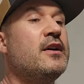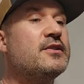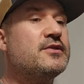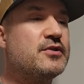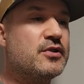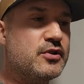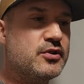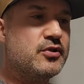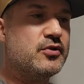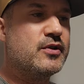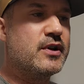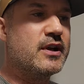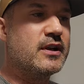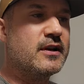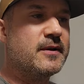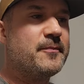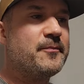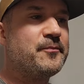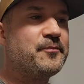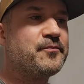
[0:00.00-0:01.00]
so you
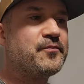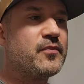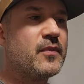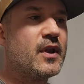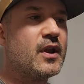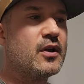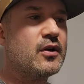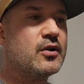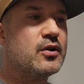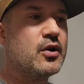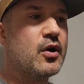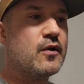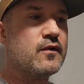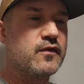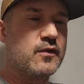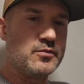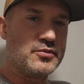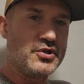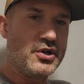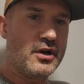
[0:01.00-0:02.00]
can go
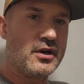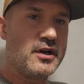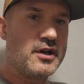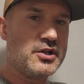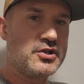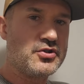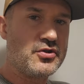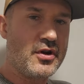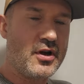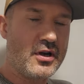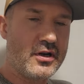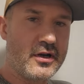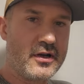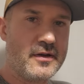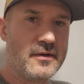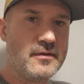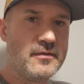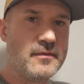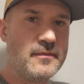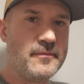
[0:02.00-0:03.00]
from chucking a truck
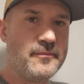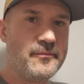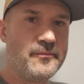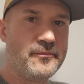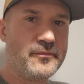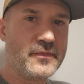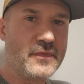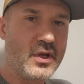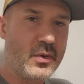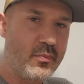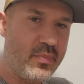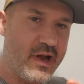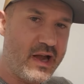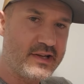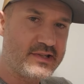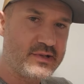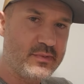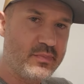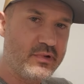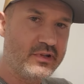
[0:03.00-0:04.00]
to
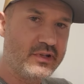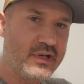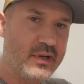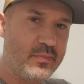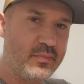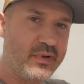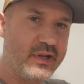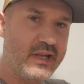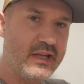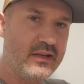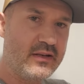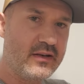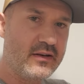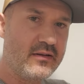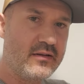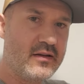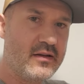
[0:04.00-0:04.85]
possibility Pete